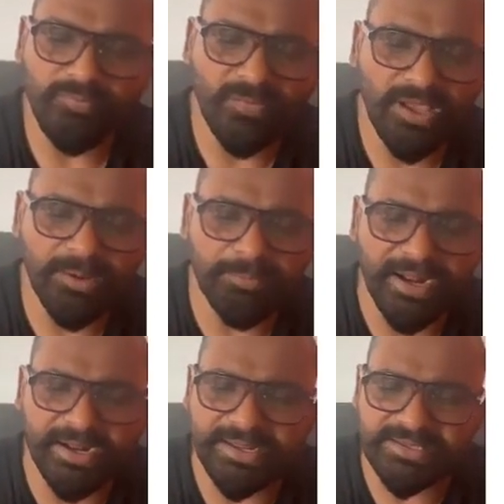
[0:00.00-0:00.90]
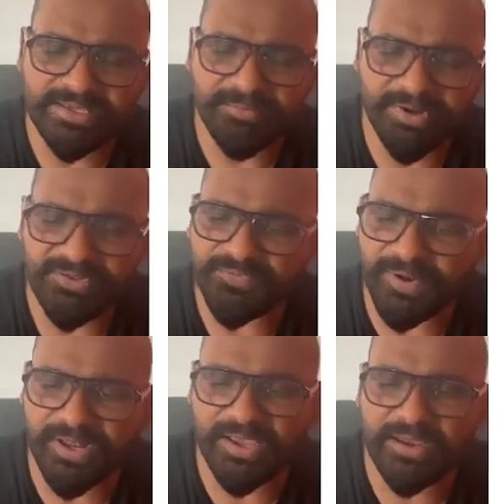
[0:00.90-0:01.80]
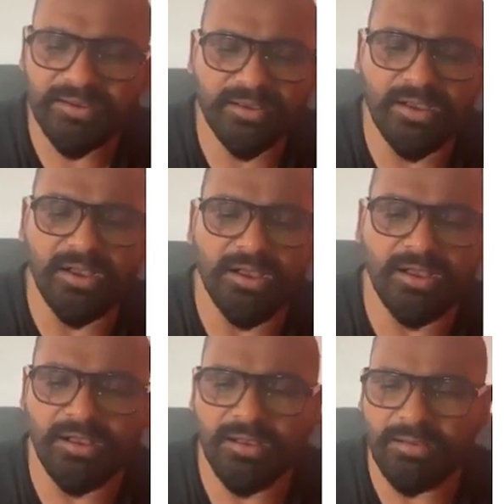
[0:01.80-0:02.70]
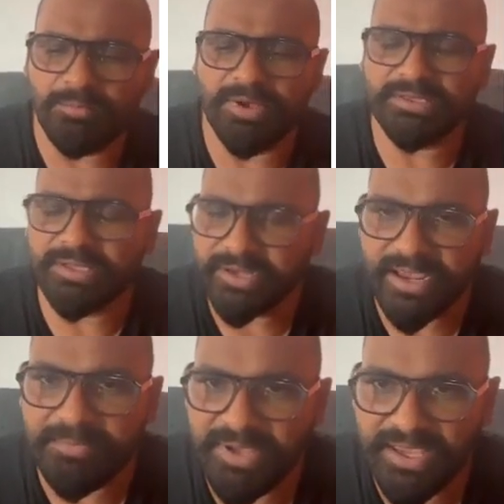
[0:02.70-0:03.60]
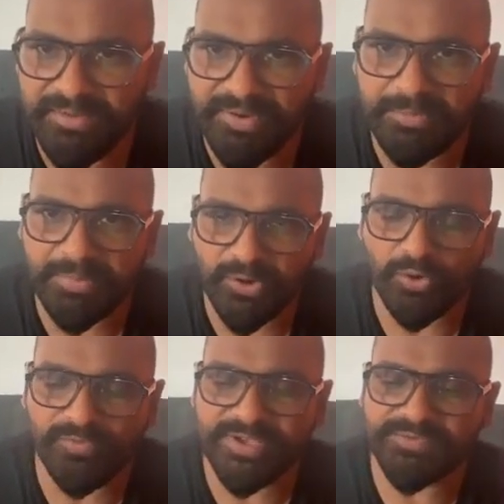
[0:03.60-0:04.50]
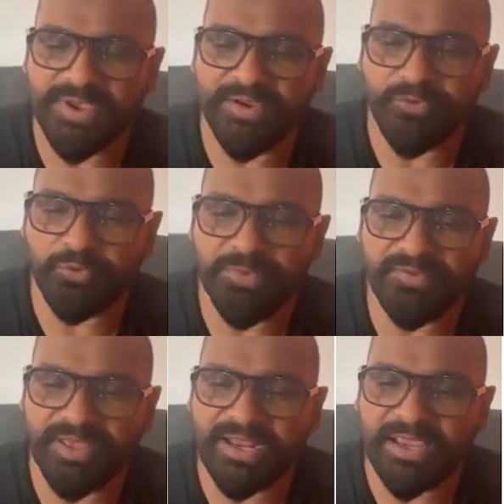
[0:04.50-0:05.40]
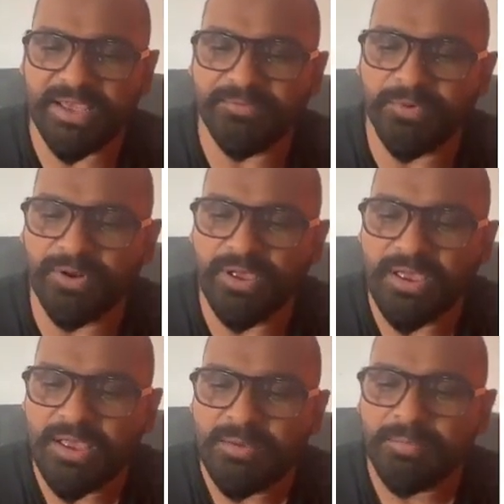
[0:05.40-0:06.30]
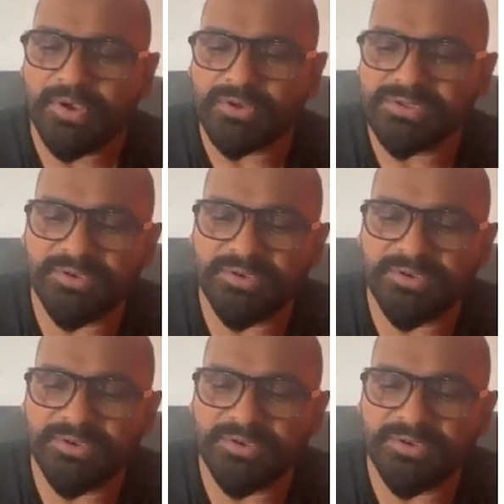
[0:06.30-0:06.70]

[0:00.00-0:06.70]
In pregnancy and breastfeeding, mother can be given, but always we have to be very careful because the